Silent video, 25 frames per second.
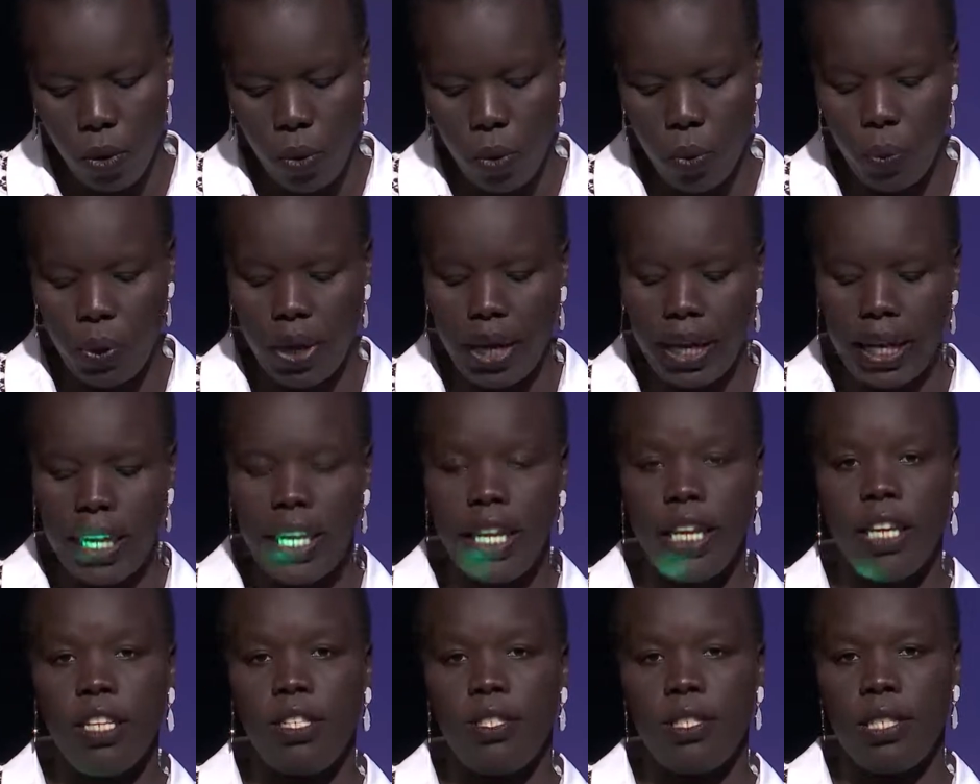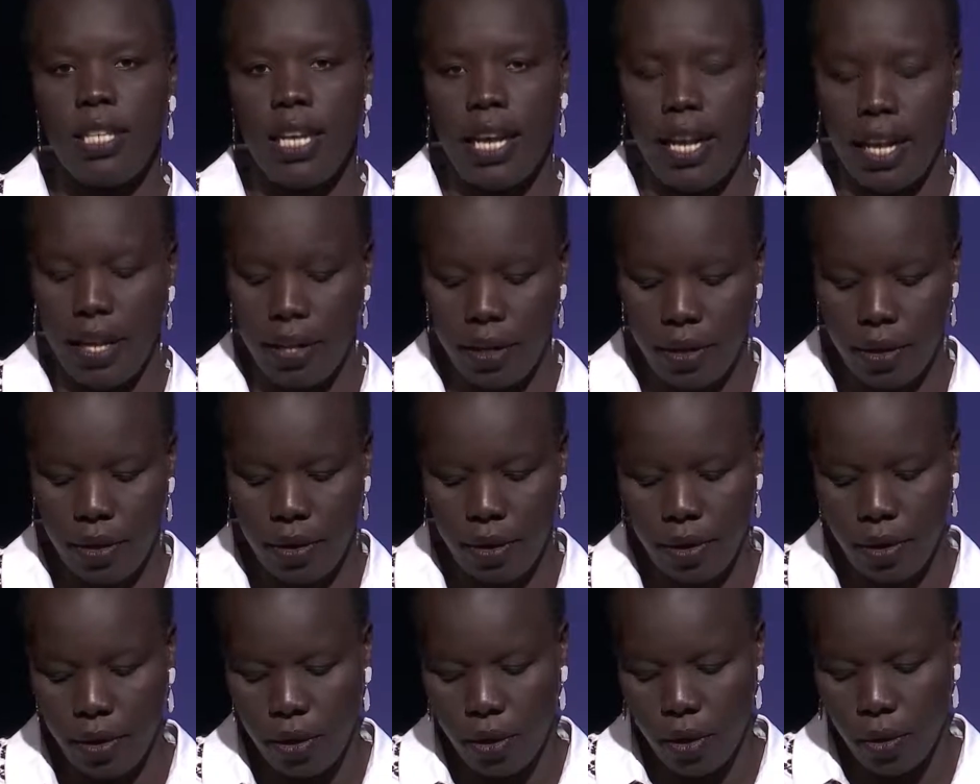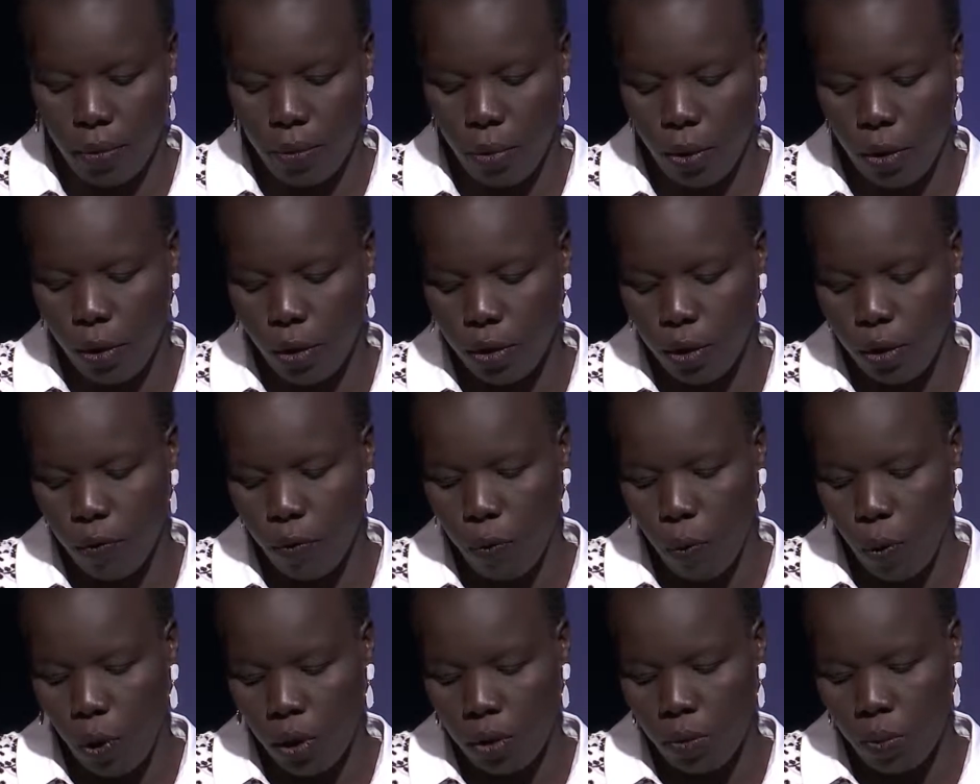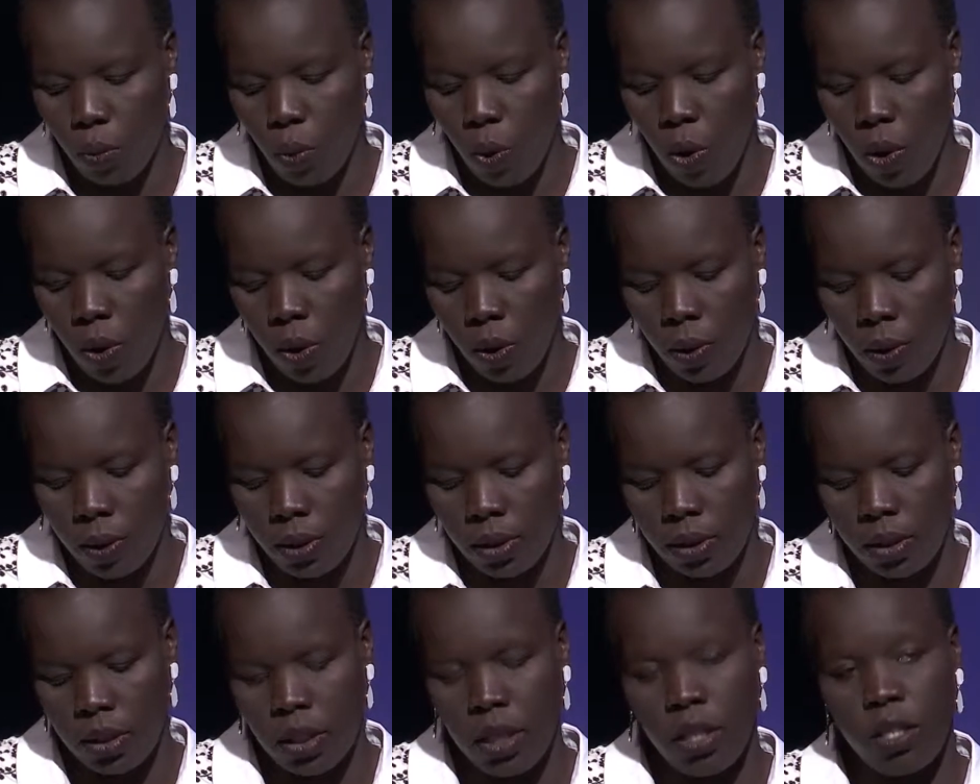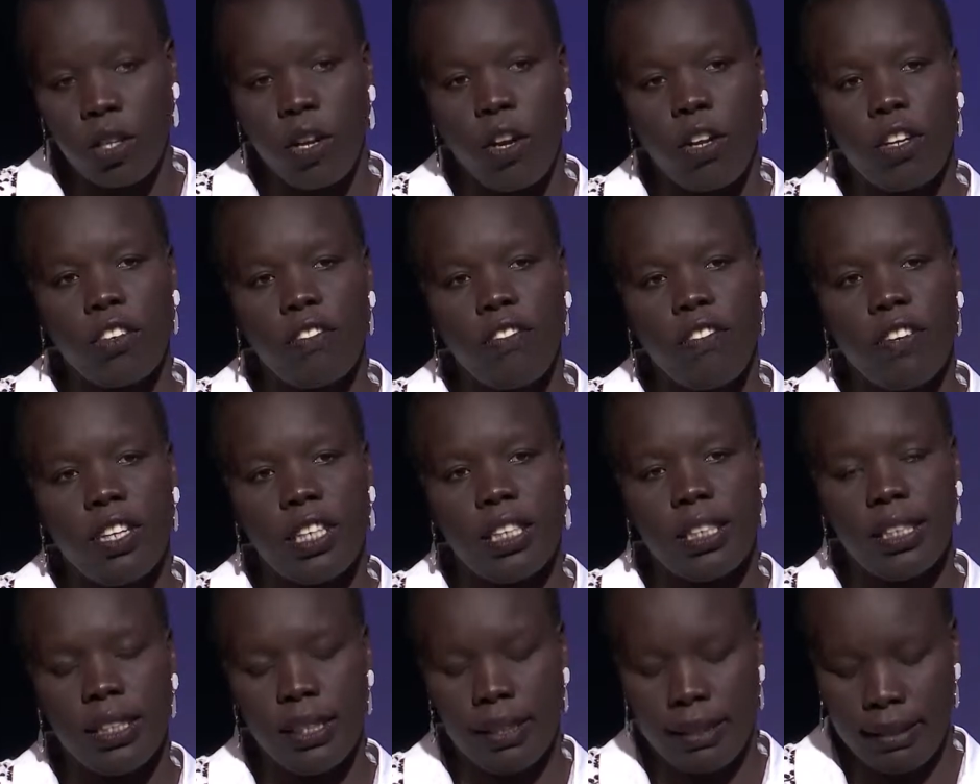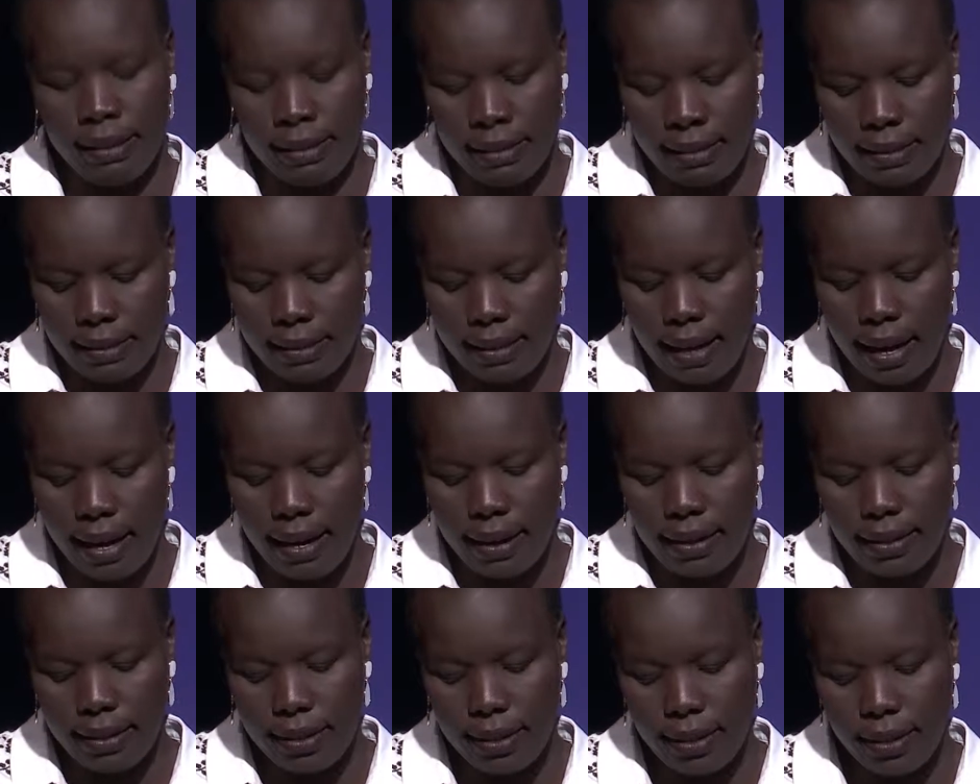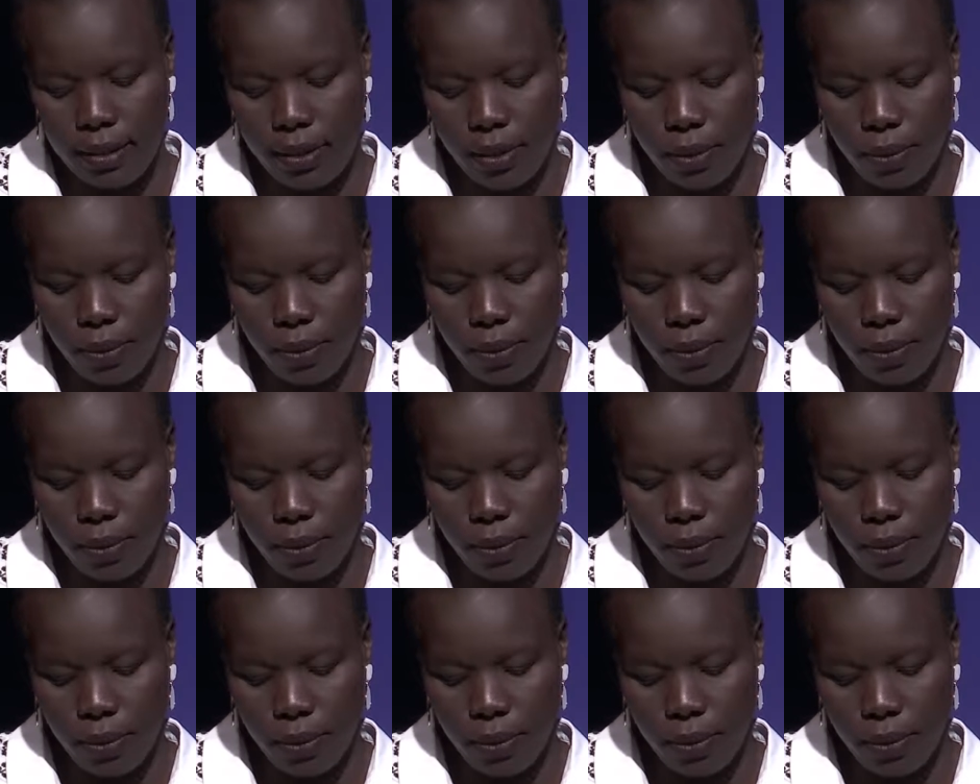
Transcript: We are here today because of what war and conflict does.